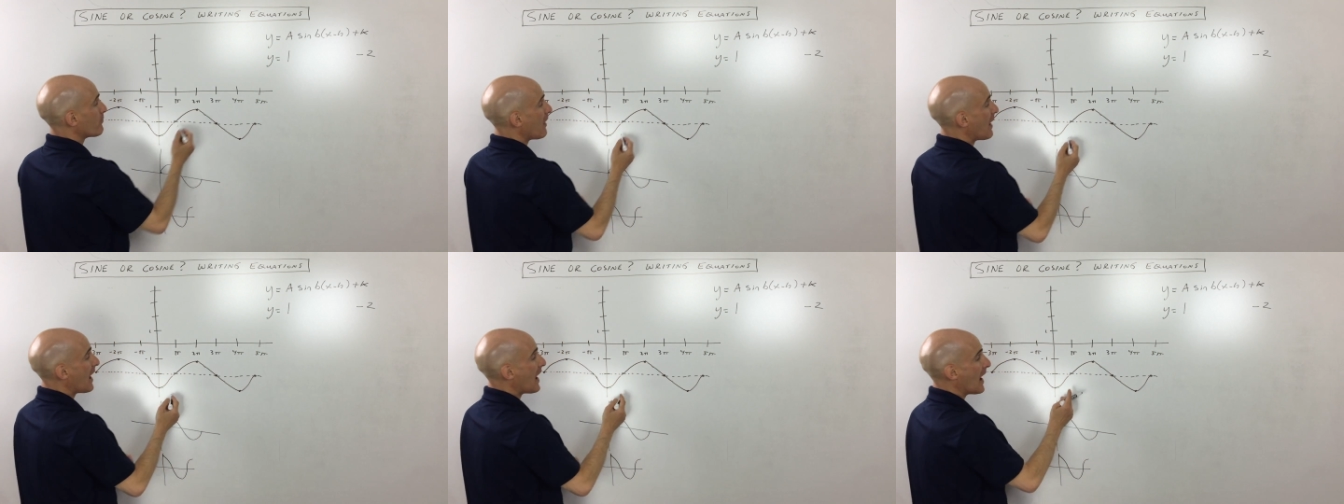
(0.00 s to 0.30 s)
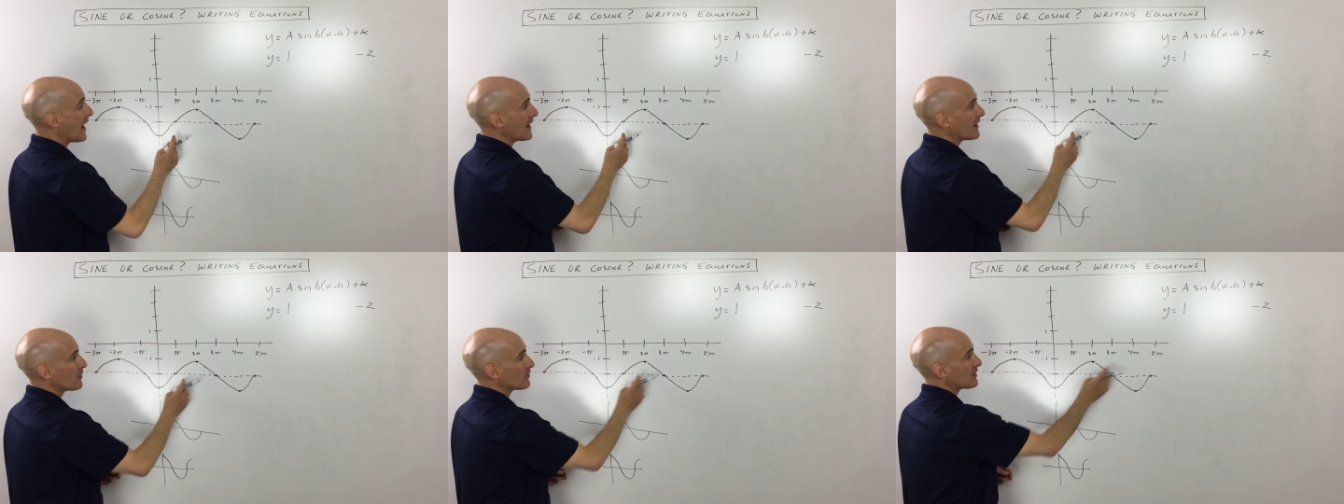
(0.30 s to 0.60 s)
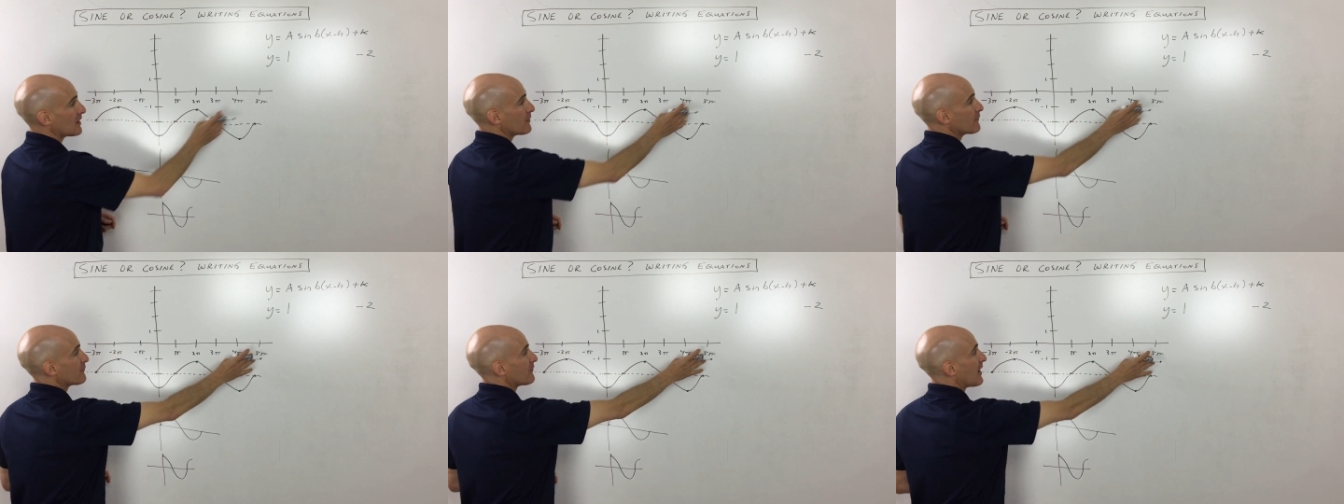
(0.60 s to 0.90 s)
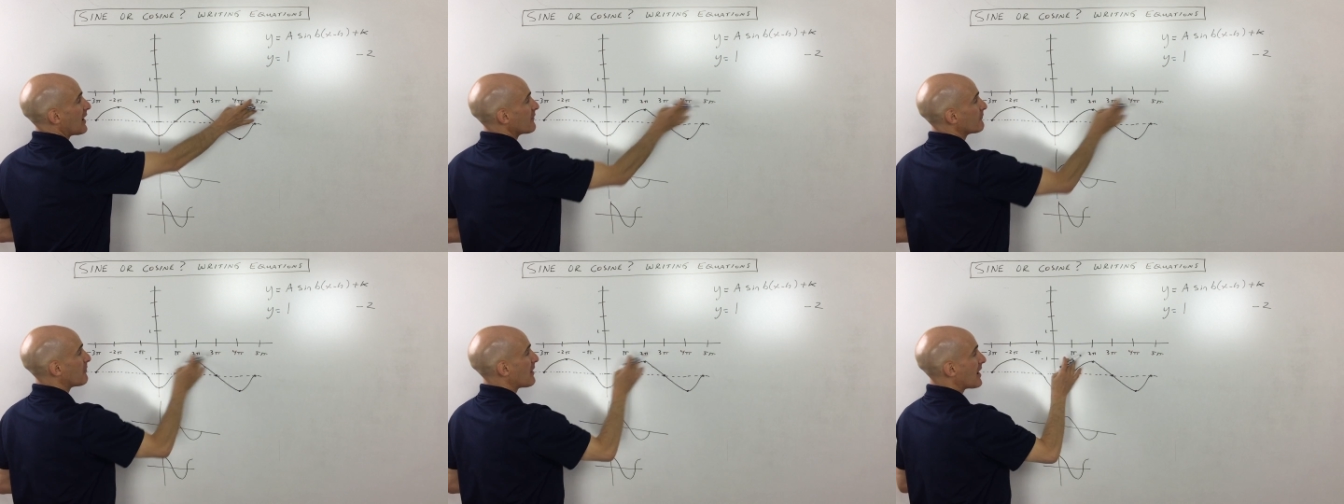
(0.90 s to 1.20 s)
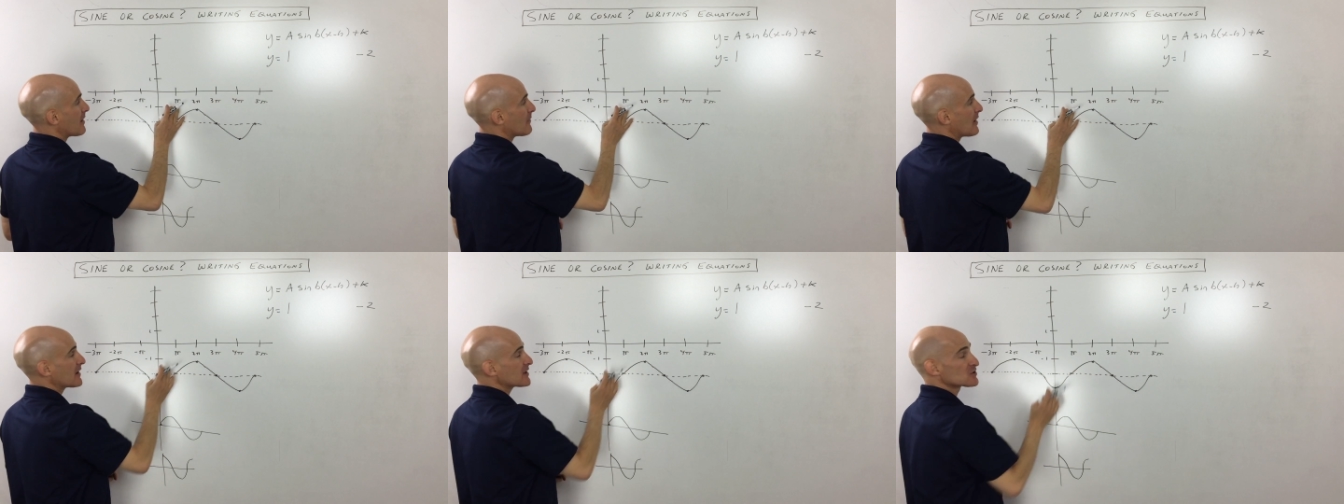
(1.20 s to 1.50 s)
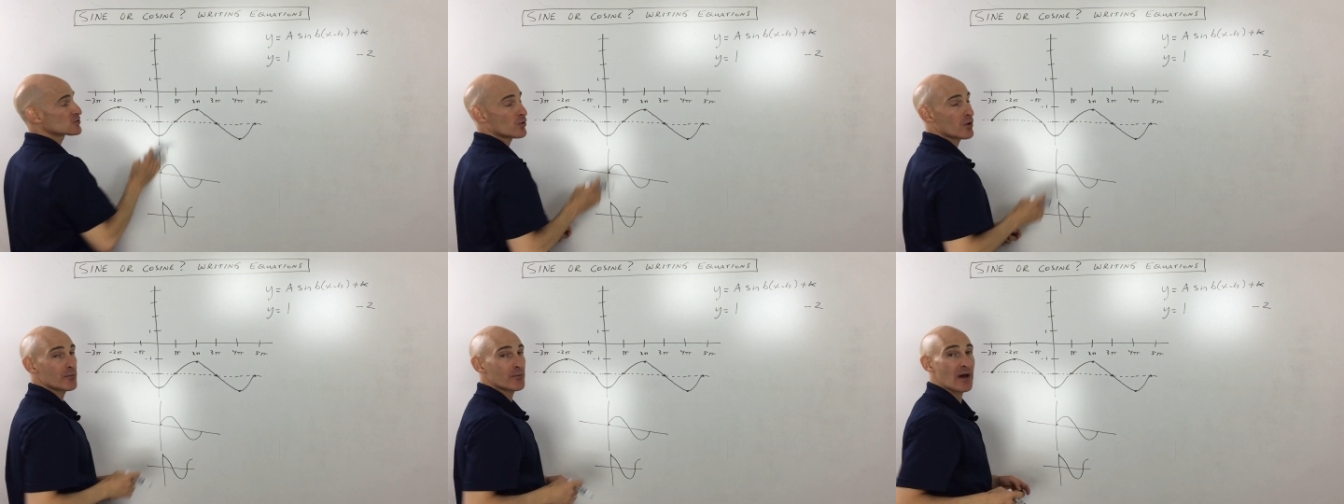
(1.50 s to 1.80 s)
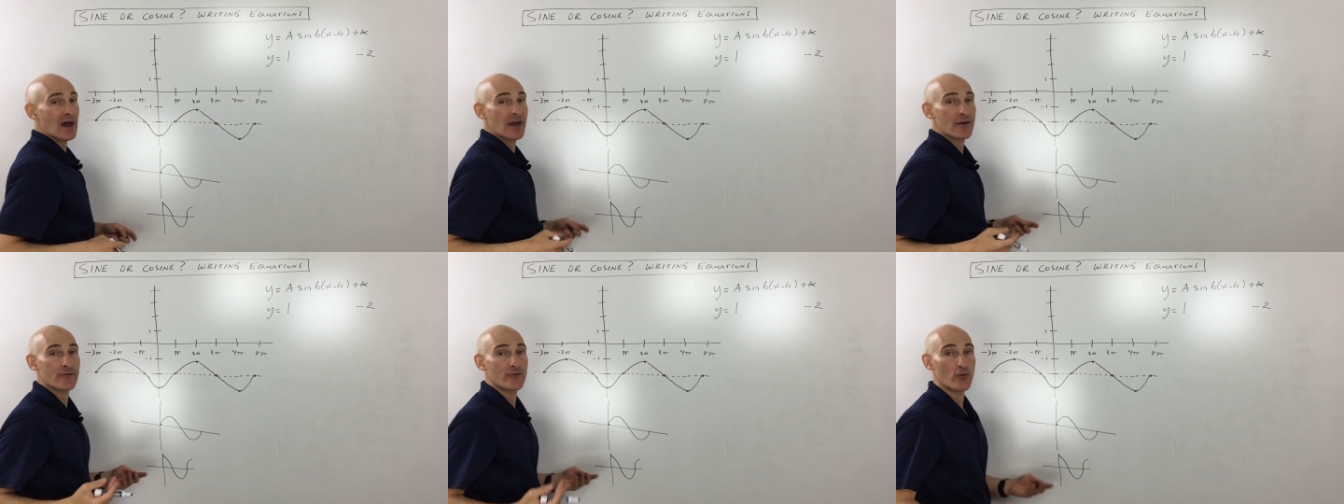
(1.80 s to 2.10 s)
pi, okay, five pi minus one
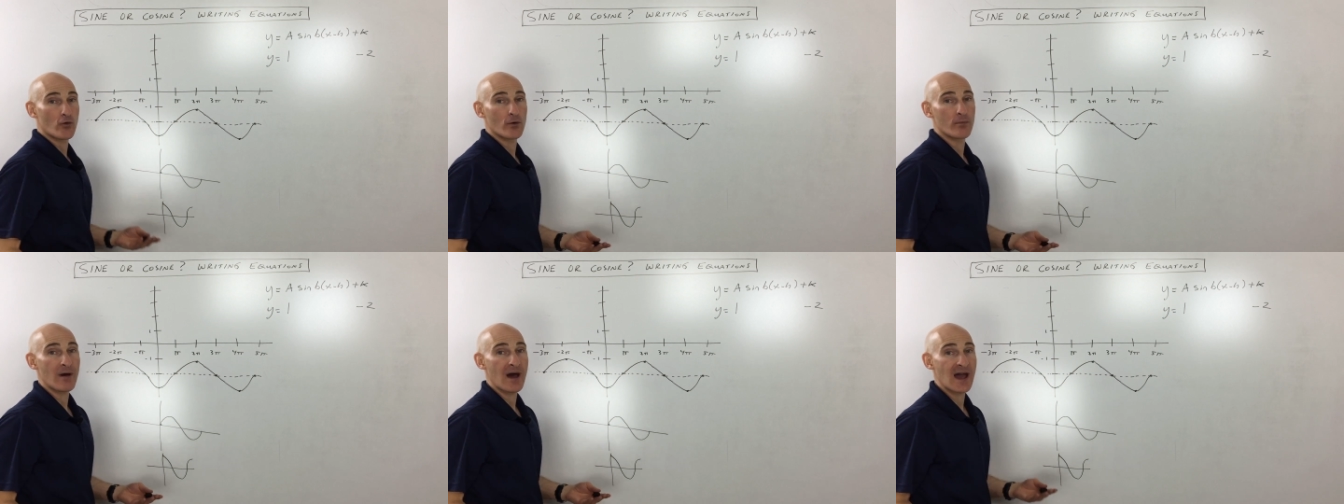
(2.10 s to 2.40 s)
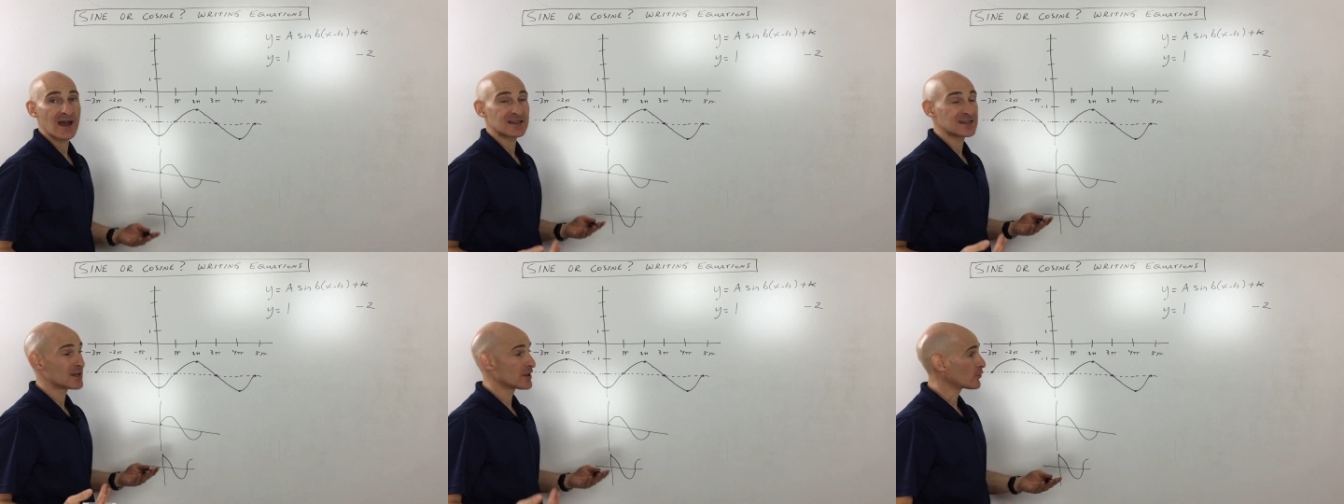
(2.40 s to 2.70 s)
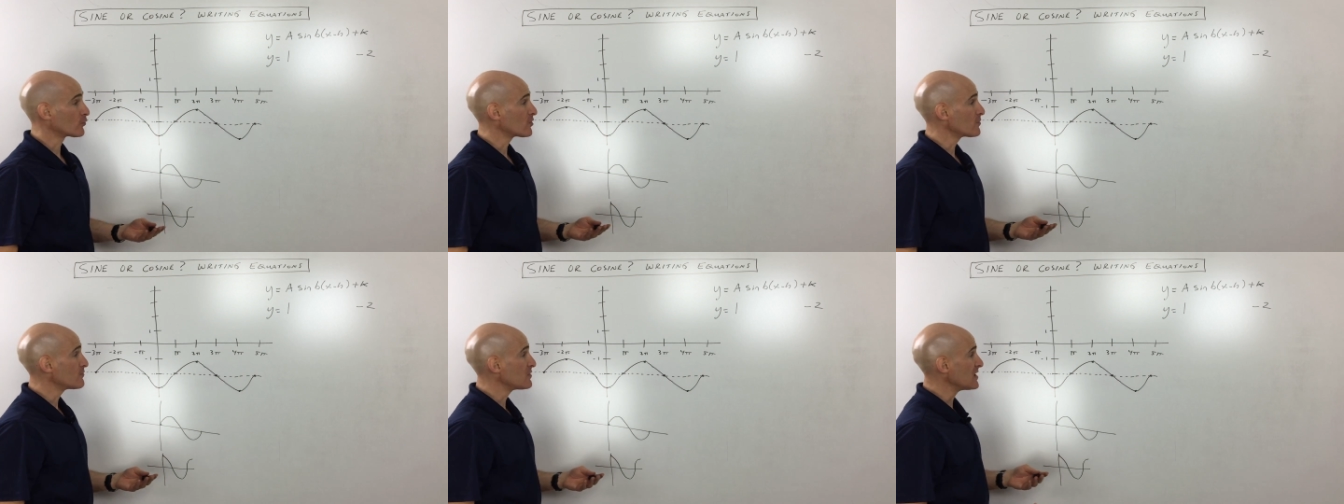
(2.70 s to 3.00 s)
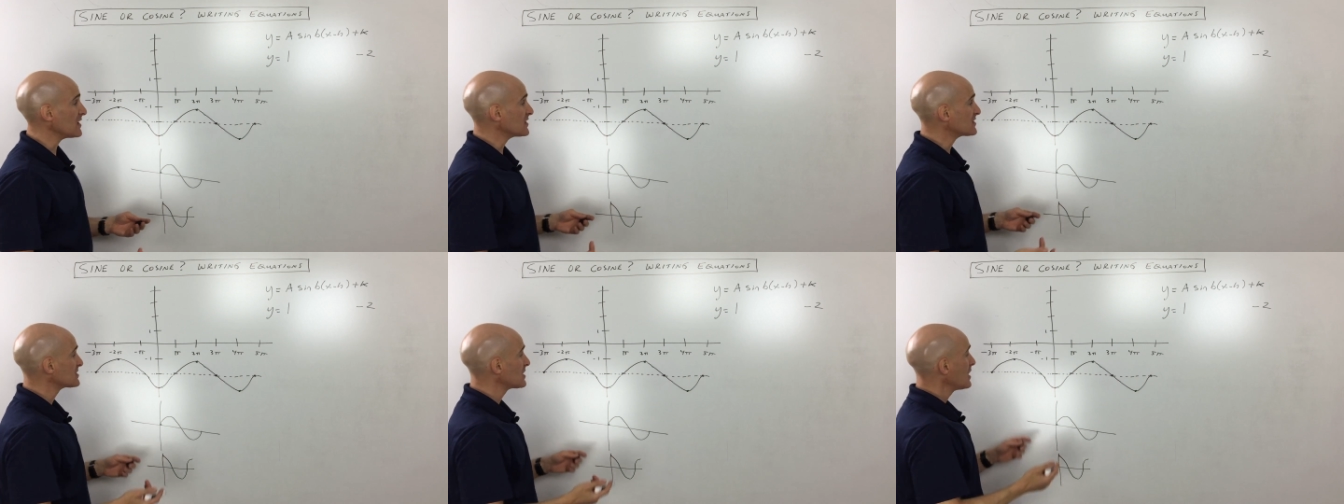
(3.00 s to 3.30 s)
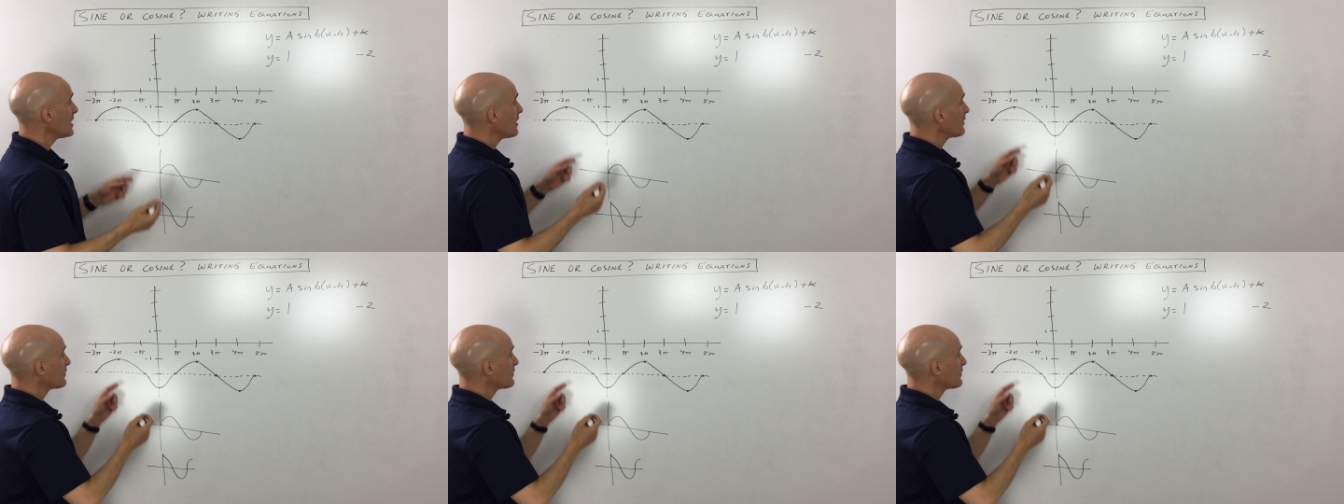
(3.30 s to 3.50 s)
pi, four pi till it repeats.